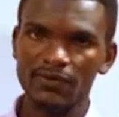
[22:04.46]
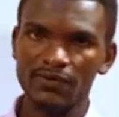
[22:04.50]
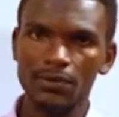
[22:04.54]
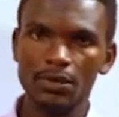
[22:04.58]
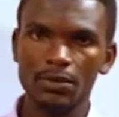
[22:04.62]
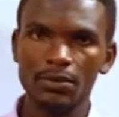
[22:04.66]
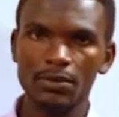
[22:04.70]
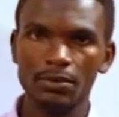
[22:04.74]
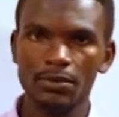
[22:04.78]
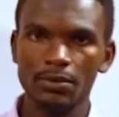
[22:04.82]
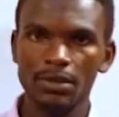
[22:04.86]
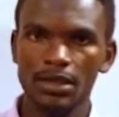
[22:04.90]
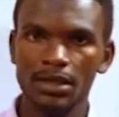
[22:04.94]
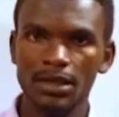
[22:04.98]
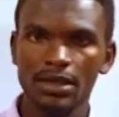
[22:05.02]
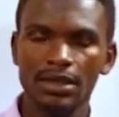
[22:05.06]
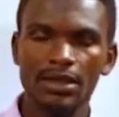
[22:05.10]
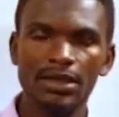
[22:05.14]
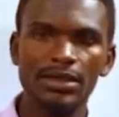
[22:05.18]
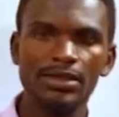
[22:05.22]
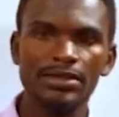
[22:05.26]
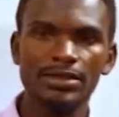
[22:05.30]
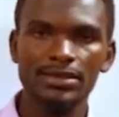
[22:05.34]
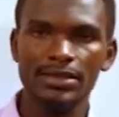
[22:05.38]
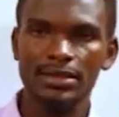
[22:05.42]
from
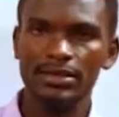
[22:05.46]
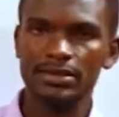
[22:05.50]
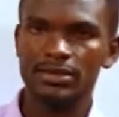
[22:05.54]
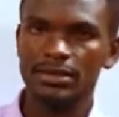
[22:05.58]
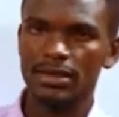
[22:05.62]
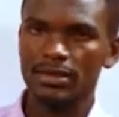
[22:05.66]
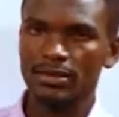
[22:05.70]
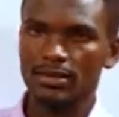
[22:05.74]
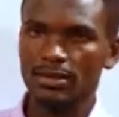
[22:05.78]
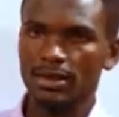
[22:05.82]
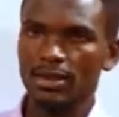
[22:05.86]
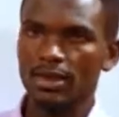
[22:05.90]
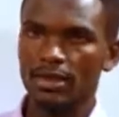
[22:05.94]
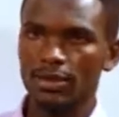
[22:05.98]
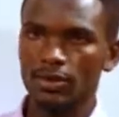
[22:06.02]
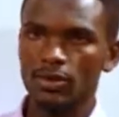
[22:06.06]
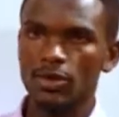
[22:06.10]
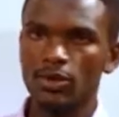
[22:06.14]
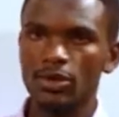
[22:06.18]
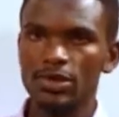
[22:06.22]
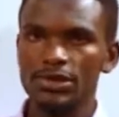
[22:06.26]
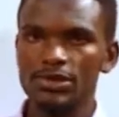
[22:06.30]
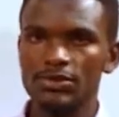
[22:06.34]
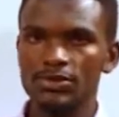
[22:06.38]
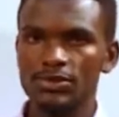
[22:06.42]
health centers like
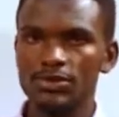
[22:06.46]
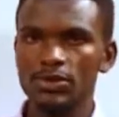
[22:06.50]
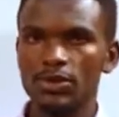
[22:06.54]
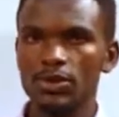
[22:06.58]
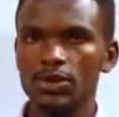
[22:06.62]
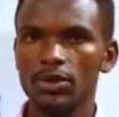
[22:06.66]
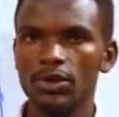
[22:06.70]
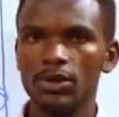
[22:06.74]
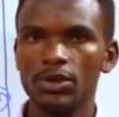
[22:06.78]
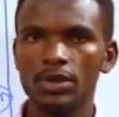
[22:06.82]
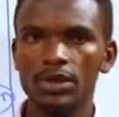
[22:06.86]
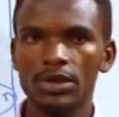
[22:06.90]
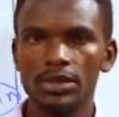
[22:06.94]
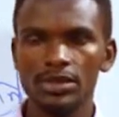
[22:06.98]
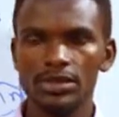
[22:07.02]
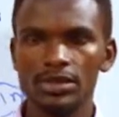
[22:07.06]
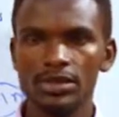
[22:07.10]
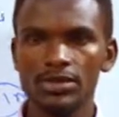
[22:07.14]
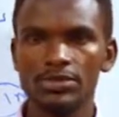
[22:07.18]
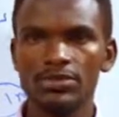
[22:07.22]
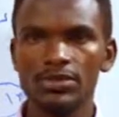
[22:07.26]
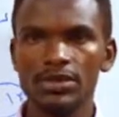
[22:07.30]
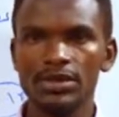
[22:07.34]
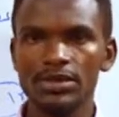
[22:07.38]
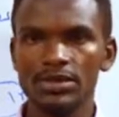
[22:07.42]
hospital,
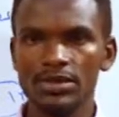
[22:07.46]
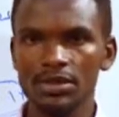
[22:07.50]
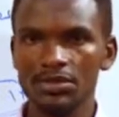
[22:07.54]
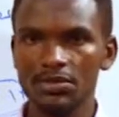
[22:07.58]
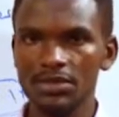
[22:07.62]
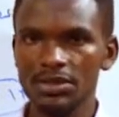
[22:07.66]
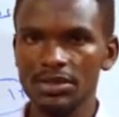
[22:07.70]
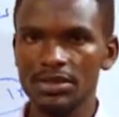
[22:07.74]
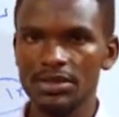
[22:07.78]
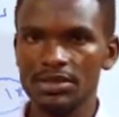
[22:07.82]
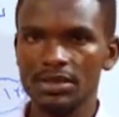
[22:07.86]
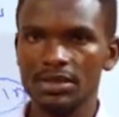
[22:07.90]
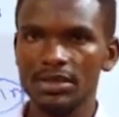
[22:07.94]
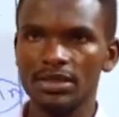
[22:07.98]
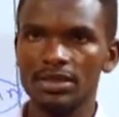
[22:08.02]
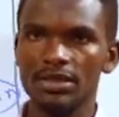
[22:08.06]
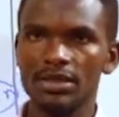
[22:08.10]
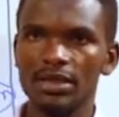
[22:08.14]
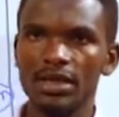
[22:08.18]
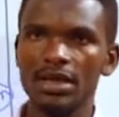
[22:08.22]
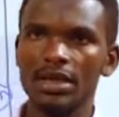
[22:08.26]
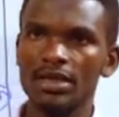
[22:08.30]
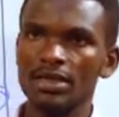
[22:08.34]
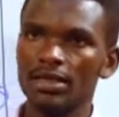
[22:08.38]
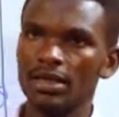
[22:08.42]
dispensaries and
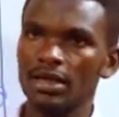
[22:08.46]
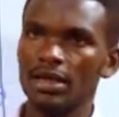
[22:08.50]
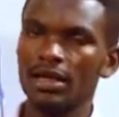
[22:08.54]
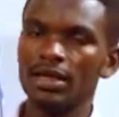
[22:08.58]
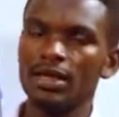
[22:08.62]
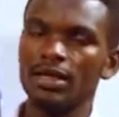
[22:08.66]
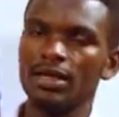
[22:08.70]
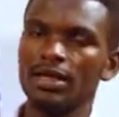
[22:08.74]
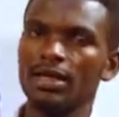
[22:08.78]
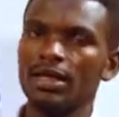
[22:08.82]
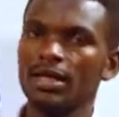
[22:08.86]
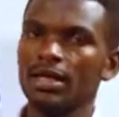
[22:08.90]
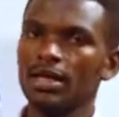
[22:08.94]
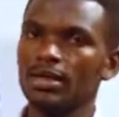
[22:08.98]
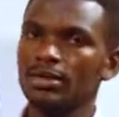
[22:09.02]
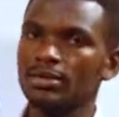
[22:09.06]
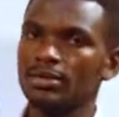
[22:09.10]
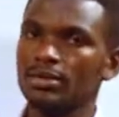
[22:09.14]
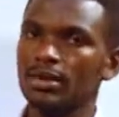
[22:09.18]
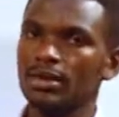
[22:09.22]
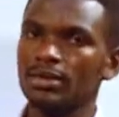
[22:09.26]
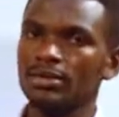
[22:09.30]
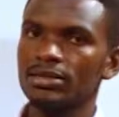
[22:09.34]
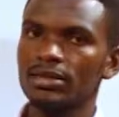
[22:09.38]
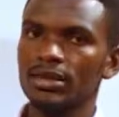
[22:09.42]
other health
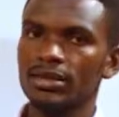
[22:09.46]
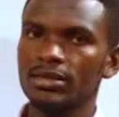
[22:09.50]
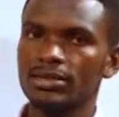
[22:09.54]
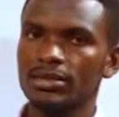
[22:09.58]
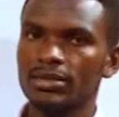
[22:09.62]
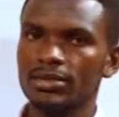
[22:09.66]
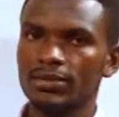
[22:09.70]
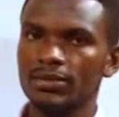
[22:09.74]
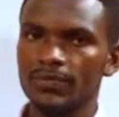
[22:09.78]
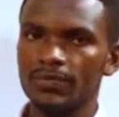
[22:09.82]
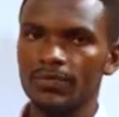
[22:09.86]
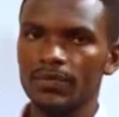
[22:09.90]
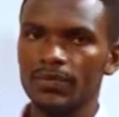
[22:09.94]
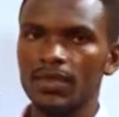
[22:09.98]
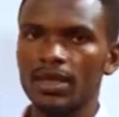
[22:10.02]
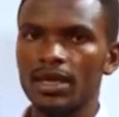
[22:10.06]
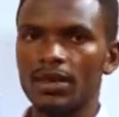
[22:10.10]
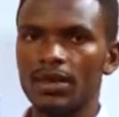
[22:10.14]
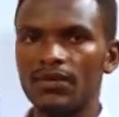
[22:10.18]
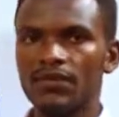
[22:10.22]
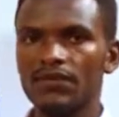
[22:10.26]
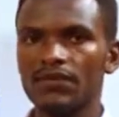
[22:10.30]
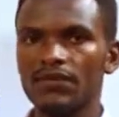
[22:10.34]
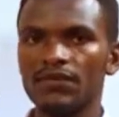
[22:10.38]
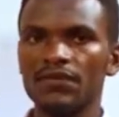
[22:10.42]
centers
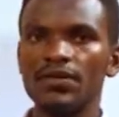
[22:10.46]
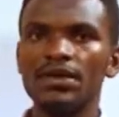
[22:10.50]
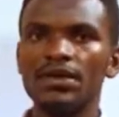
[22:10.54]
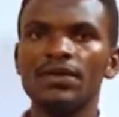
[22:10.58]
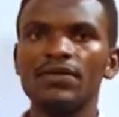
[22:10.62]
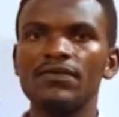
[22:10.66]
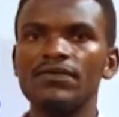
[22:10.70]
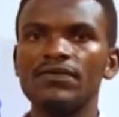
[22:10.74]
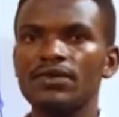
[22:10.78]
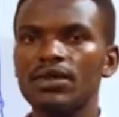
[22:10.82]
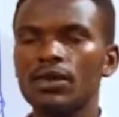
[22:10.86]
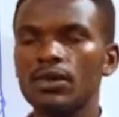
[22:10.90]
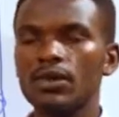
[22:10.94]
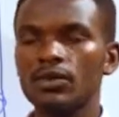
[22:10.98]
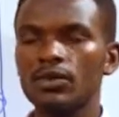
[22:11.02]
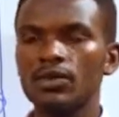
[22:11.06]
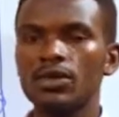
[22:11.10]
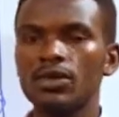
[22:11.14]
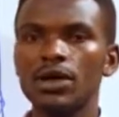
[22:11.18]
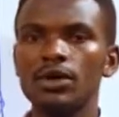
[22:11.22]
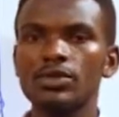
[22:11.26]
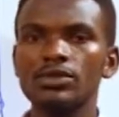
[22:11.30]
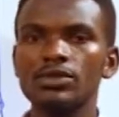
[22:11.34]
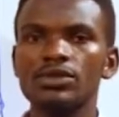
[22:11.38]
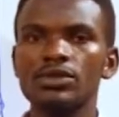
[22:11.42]
free
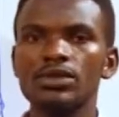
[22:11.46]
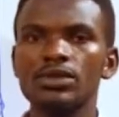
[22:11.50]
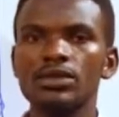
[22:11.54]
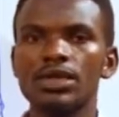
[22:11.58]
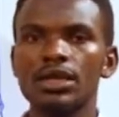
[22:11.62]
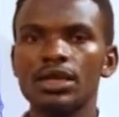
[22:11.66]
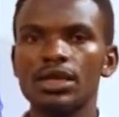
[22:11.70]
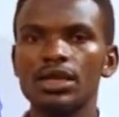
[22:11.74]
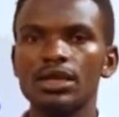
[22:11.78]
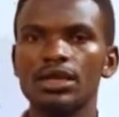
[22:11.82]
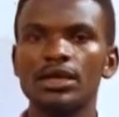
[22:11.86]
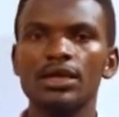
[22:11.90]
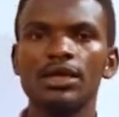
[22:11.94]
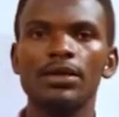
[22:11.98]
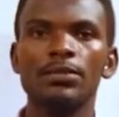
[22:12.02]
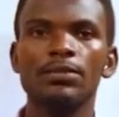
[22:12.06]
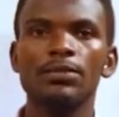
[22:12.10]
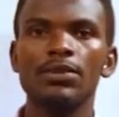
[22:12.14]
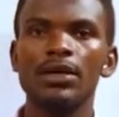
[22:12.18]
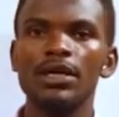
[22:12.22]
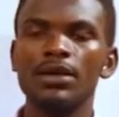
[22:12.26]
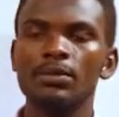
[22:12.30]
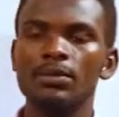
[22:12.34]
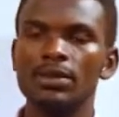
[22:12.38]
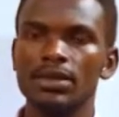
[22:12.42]
without any
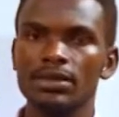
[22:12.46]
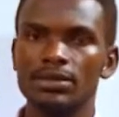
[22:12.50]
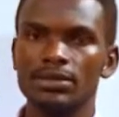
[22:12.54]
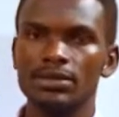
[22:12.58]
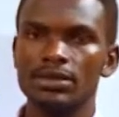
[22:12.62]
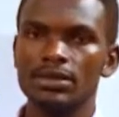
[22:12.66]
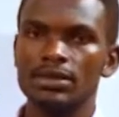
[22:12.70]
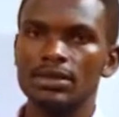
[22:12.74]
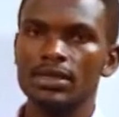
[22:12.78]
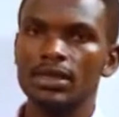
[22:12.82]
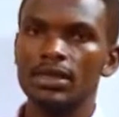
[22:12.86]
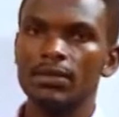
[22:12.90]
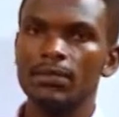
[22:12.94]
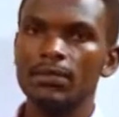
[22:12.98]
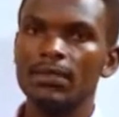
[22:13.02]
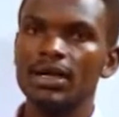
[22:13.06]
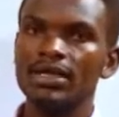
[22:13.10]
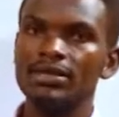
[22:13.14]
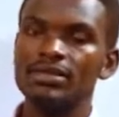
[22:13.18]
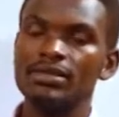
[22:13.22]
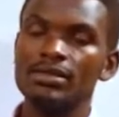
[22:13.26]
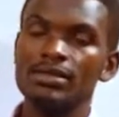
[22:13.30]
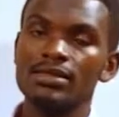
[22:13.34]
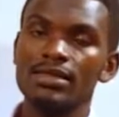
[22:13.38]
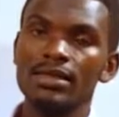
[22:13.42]
payments.
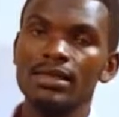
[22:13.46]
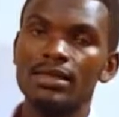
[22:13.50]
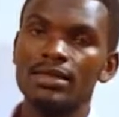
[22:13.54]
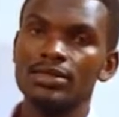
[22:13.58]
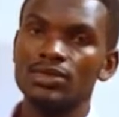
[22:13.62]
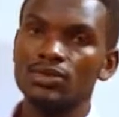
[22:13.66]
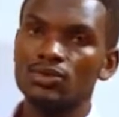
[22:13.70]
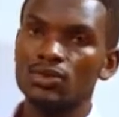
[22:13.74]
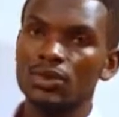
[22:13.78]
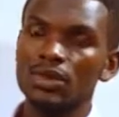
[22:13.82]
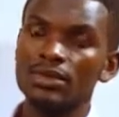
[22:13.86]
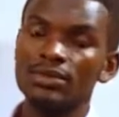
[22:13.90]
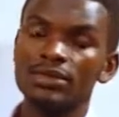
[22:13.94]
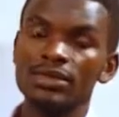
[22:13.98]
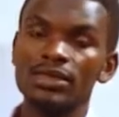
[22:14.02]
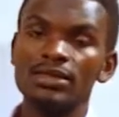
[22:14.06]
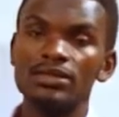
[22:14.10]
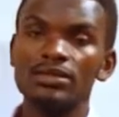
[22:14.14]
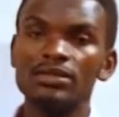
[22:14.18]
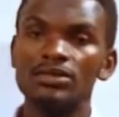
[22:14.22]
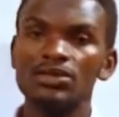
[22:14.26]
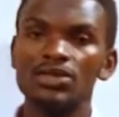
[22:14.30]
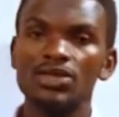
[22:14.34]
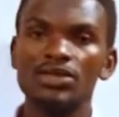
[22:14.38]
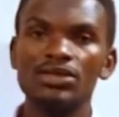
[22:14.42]
But the
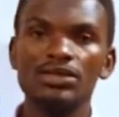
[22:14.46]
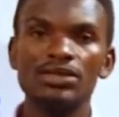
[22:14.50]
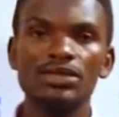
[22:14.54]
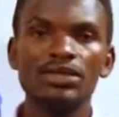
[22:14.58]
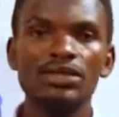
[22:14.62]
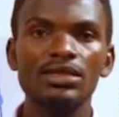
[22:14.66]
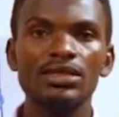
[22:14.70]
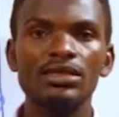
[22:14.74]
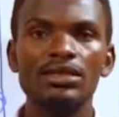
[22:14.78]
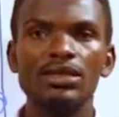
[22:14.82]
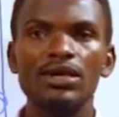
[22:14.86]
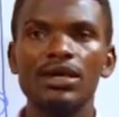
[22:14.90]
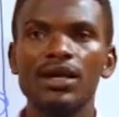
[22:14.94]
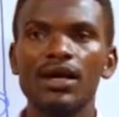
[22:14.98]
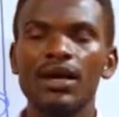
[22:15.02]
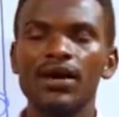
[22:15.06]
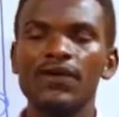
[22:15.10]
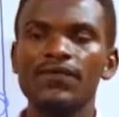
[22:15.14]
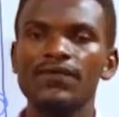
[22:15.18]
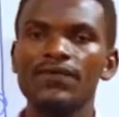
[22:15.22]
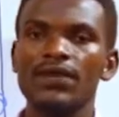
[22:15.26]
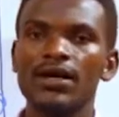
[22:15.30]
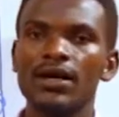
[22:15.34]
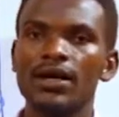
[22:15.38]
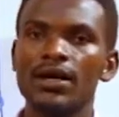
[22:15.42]
situation changed
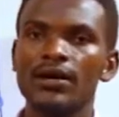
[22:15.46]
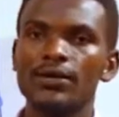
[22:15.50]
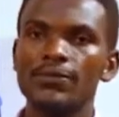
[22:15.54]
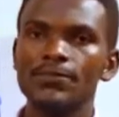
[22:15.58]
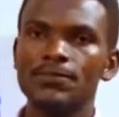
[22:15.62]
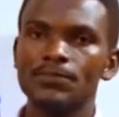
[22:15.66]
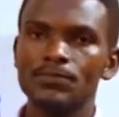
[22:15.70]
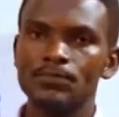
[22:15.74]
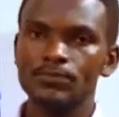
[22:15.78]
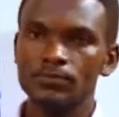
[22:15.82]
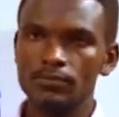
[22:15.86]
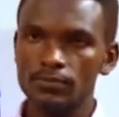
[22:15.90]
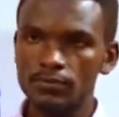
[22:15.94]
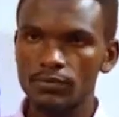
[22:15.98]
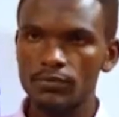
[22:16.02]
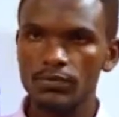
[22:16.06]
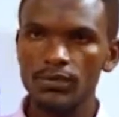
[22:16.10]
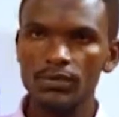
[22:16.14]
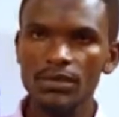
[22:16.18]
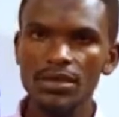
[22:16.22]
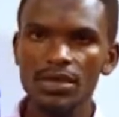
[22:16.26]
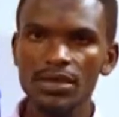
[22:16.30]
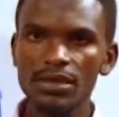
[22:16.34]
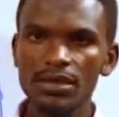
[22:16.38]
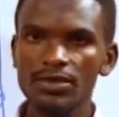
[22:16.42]
after
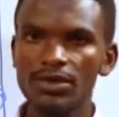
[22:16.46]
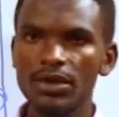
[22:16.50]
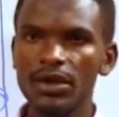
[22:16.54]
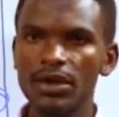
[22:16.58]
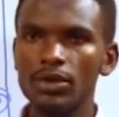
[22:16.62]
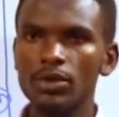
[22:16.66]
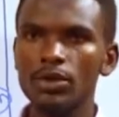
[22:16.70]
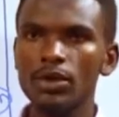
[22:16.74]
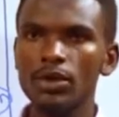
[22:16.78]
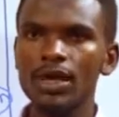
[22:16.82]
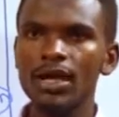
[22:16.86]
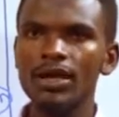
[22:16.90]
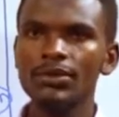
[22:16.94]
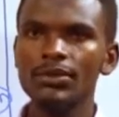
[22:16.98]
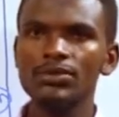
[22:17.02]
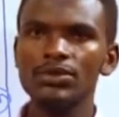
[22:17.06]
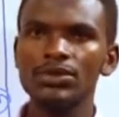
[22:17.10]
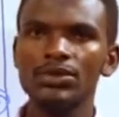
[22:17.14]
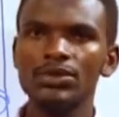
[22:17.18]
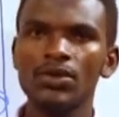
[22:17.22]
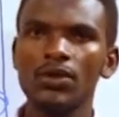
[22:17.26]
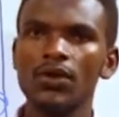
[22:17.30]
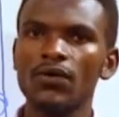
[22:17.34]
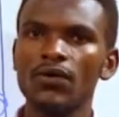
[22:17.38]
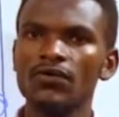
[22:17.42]
the
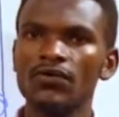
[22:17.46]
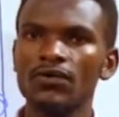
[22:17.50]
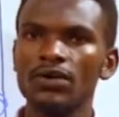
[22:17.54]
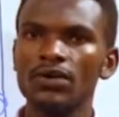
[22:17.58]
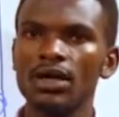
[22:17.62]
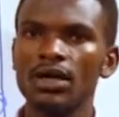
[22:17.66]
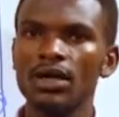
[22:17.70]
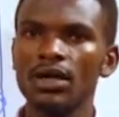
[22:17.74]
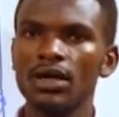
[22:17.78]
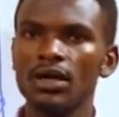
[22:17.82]
collapse of